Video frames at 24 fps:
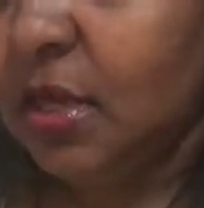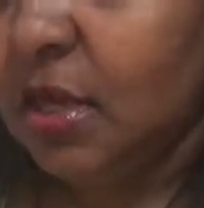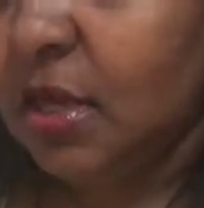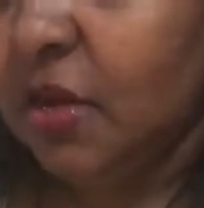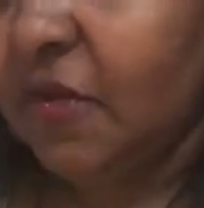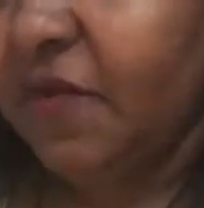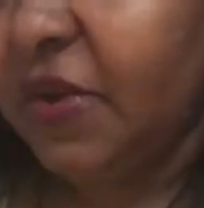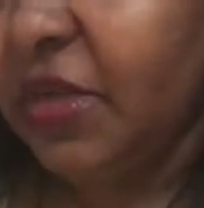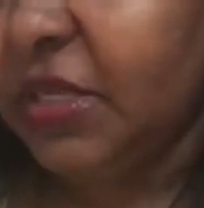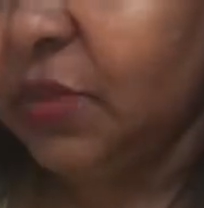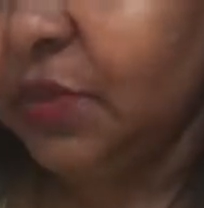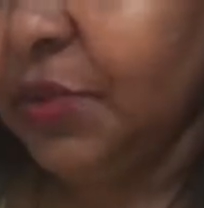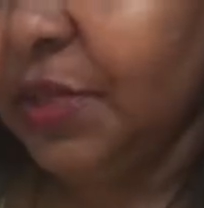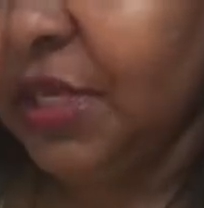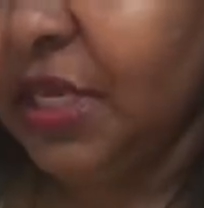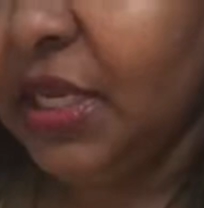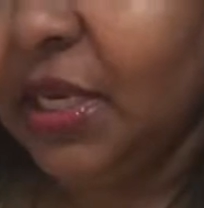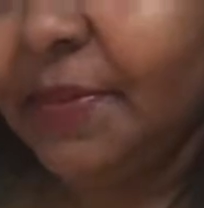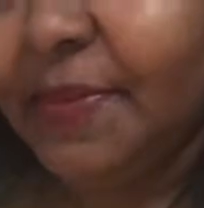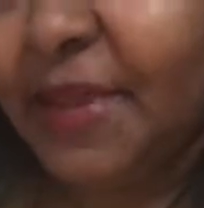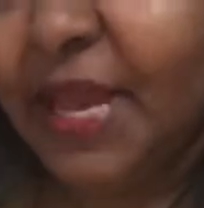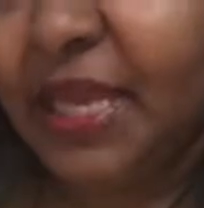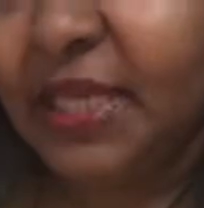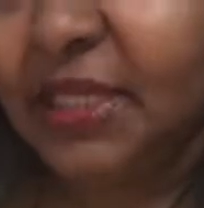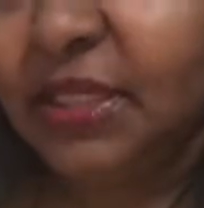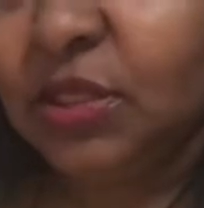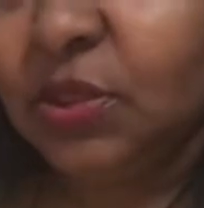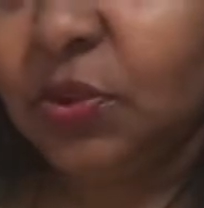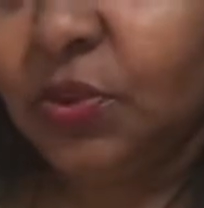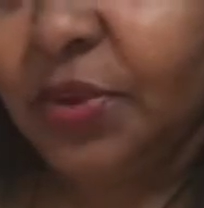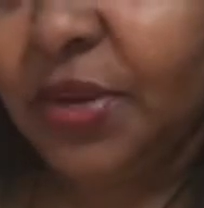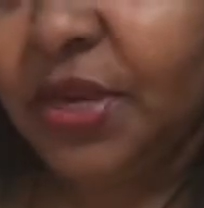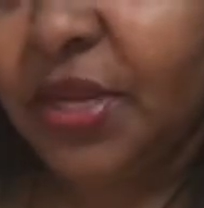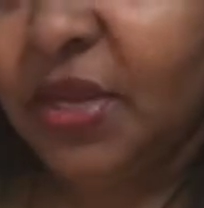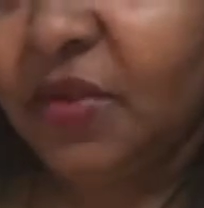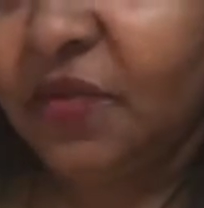First, we're going to get a
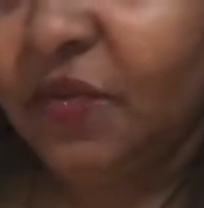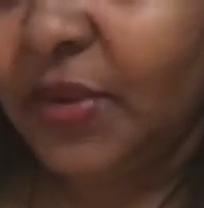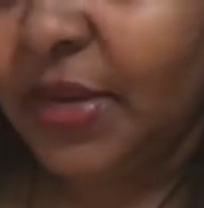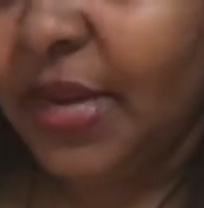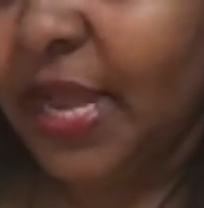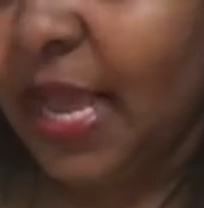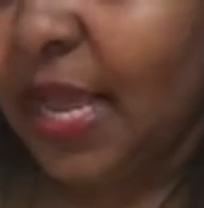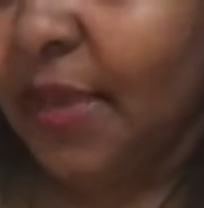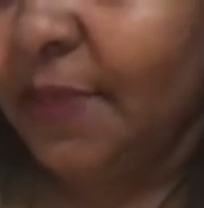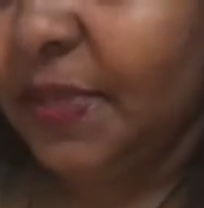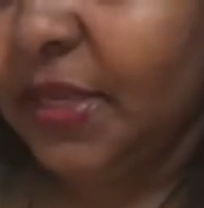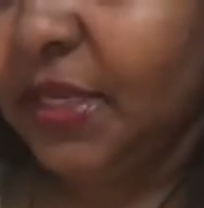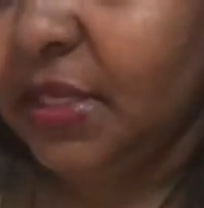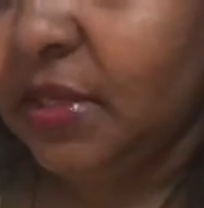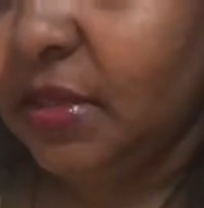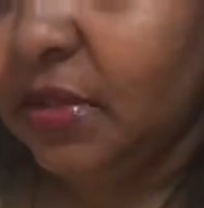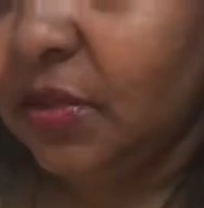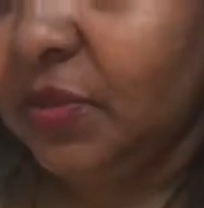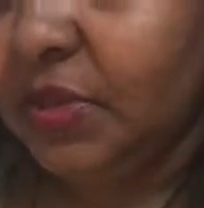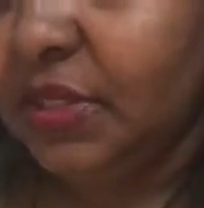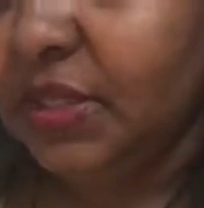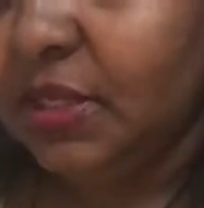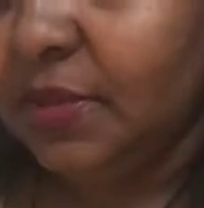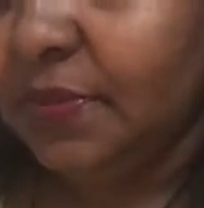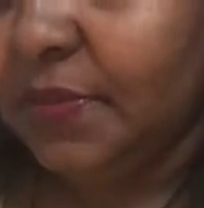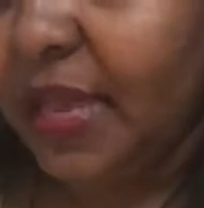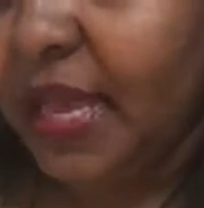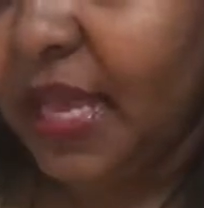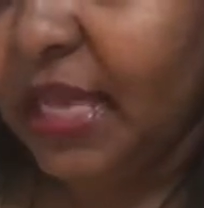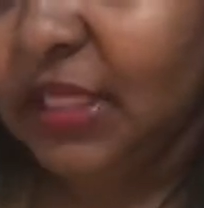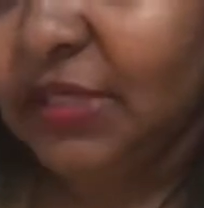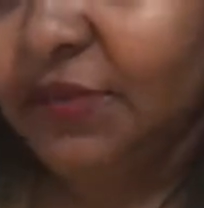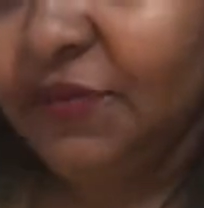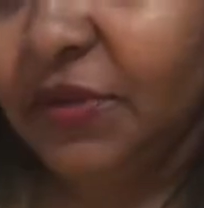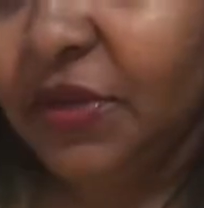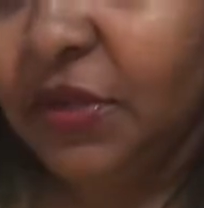backstory of what happened in the recent
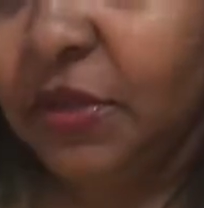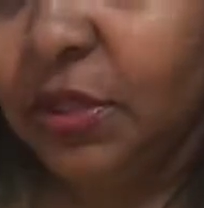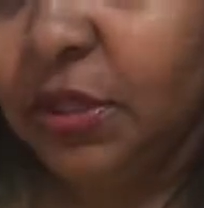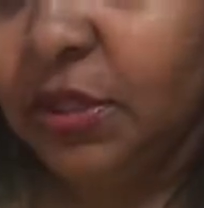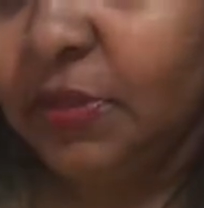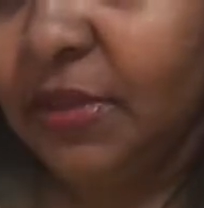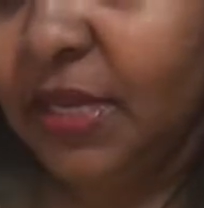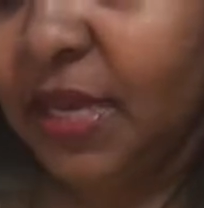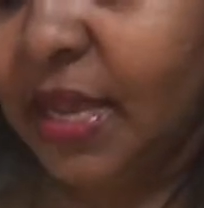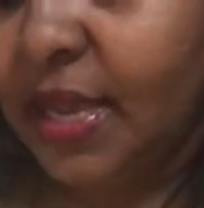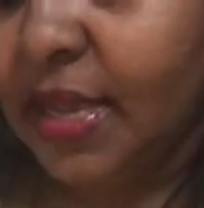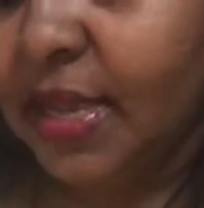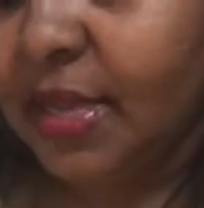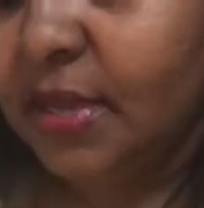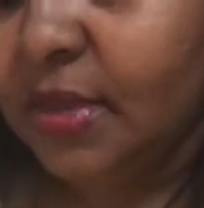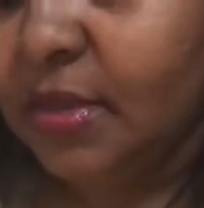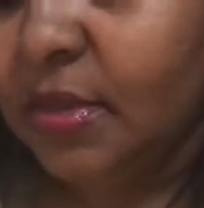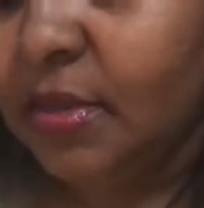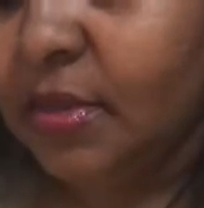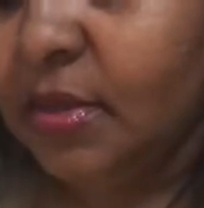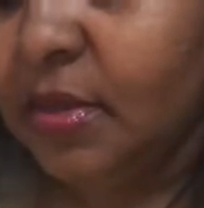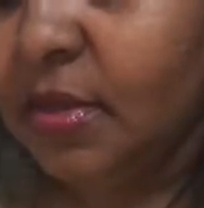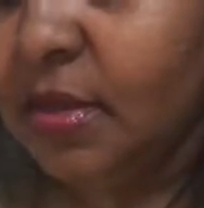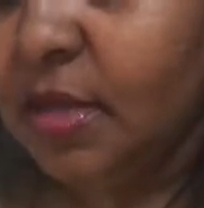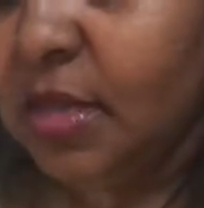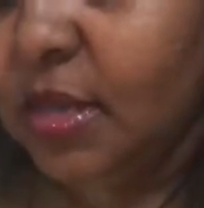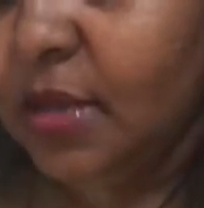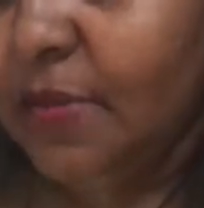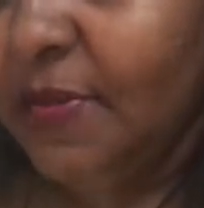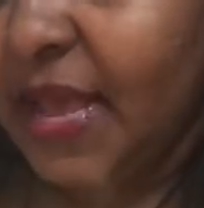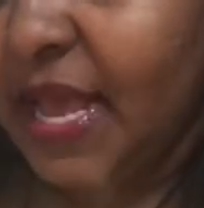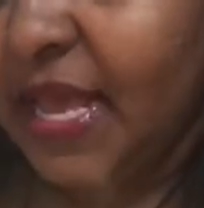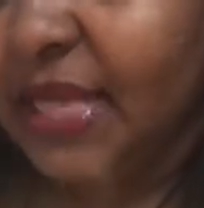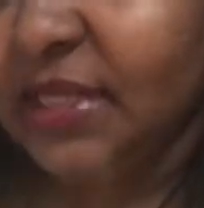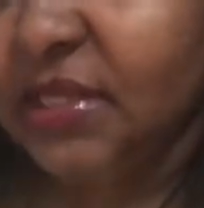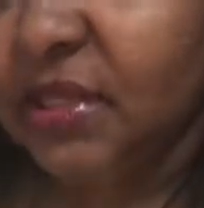past for you, Gemini.
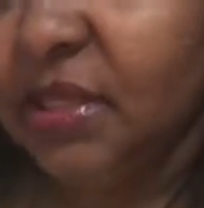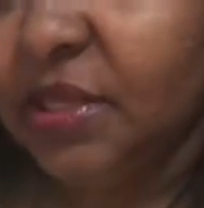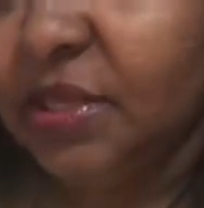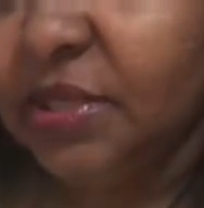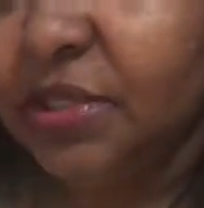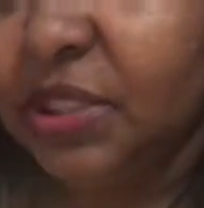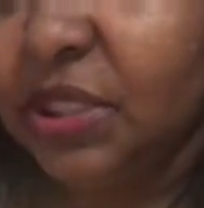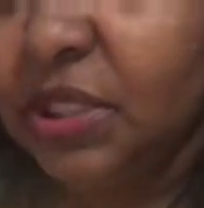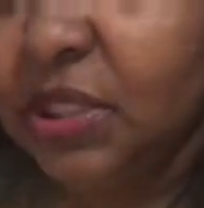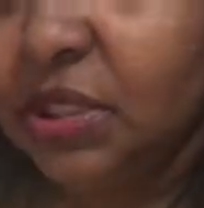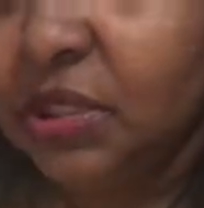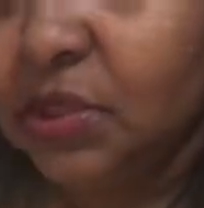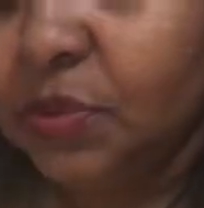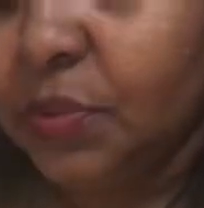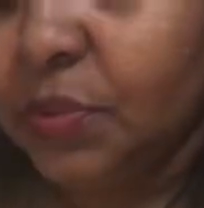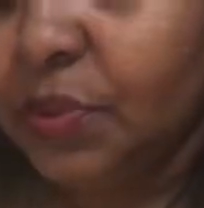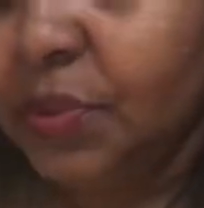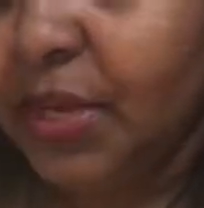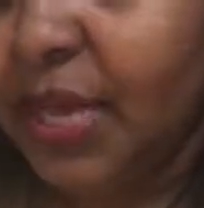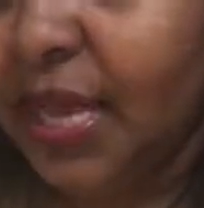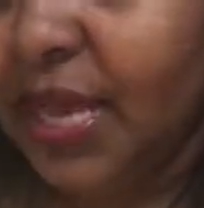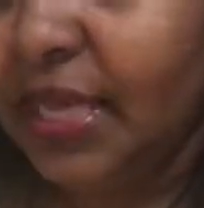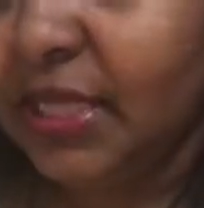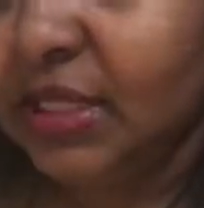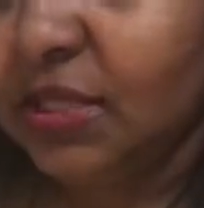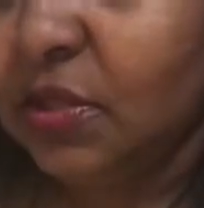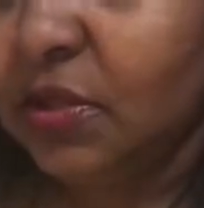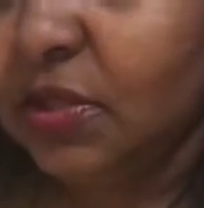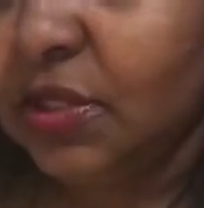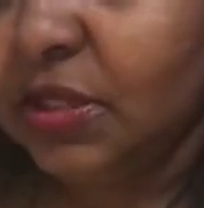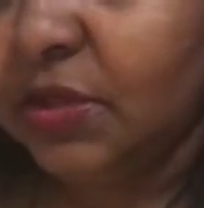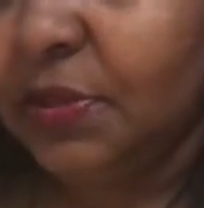Past energies, we're going to ask Holy